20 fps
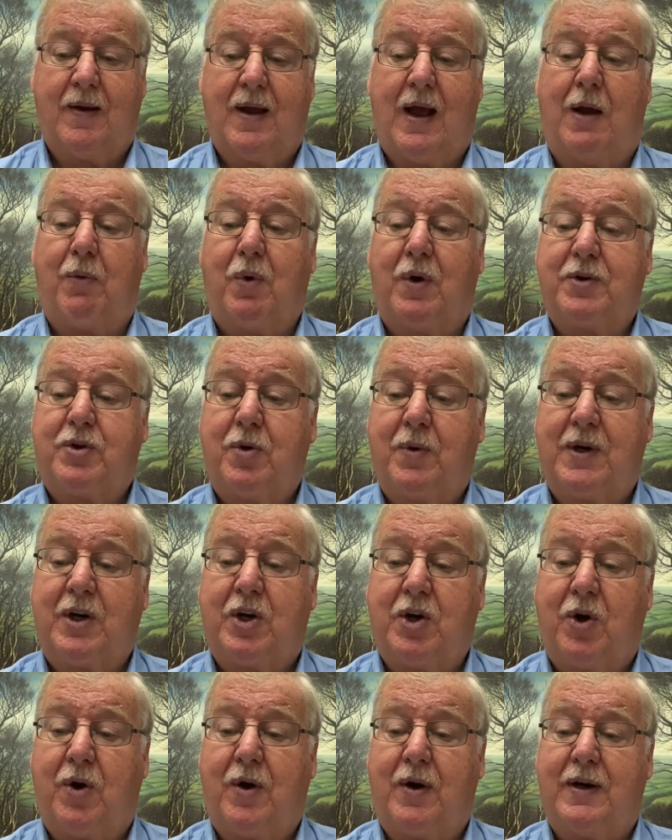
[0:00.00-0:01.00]
I want to
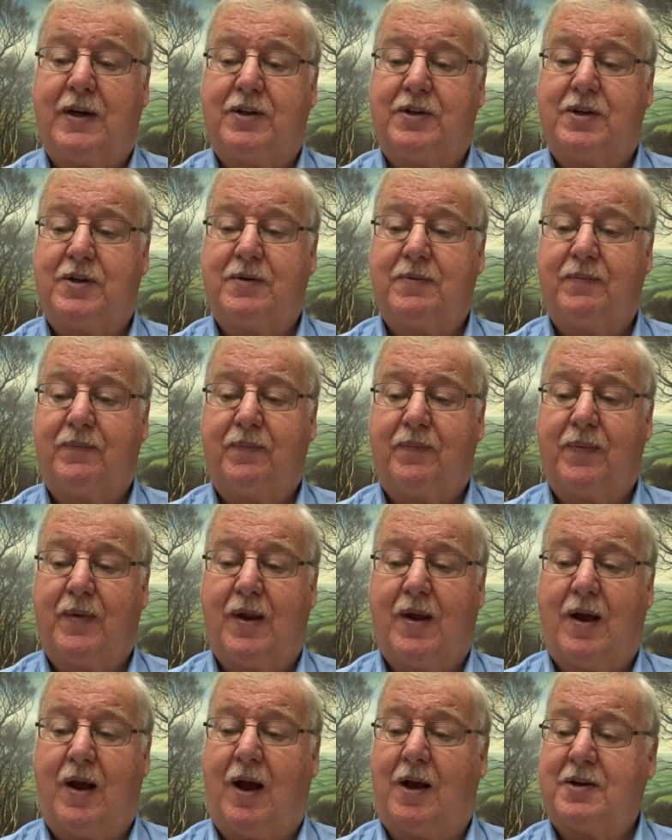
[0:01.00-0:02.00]
encourage
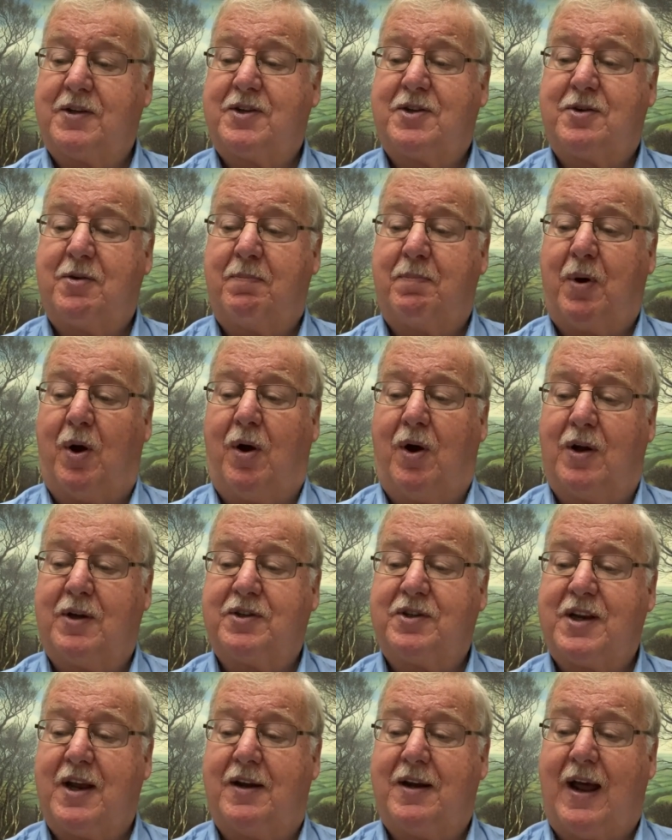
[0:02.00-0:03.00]
us to
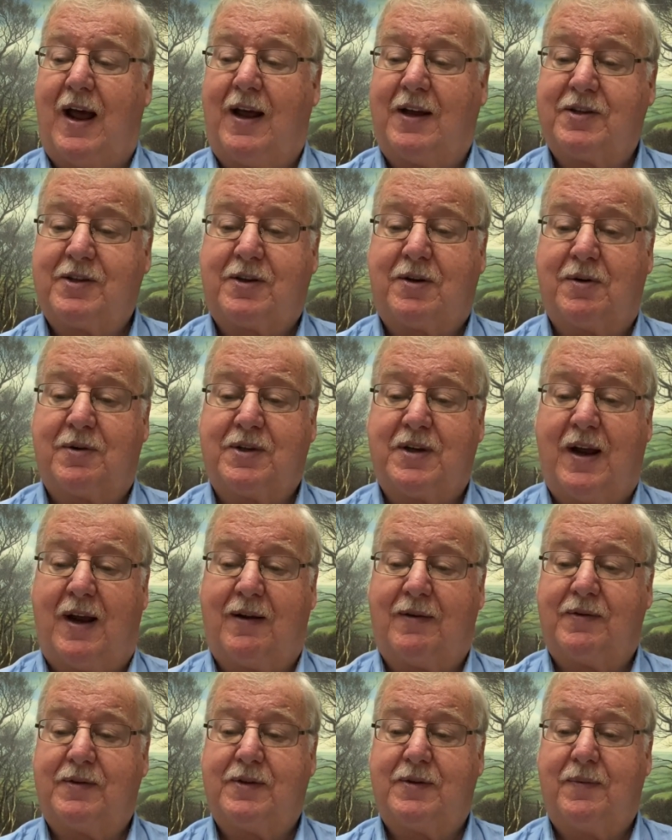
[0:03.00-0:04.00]
pause and ask
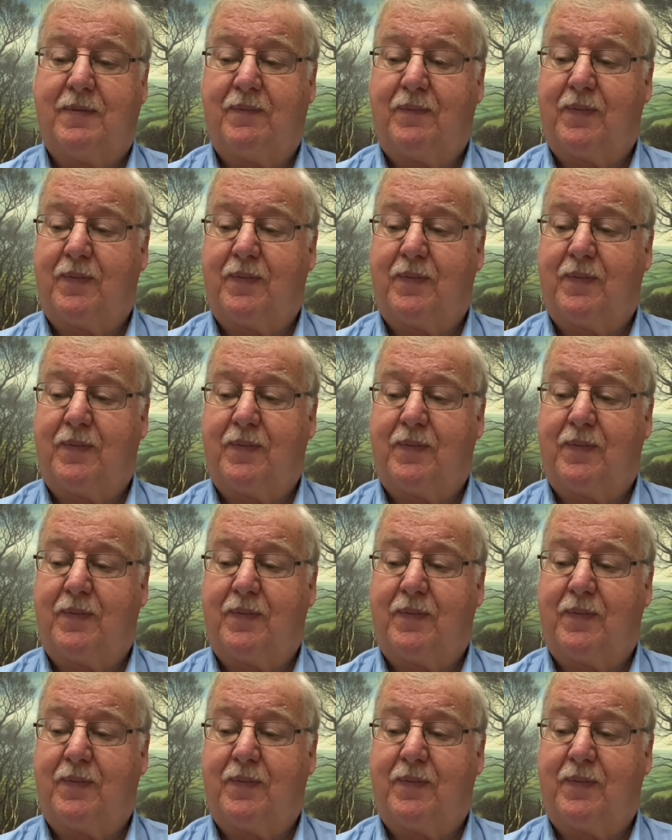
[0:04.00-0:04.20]
ourselves,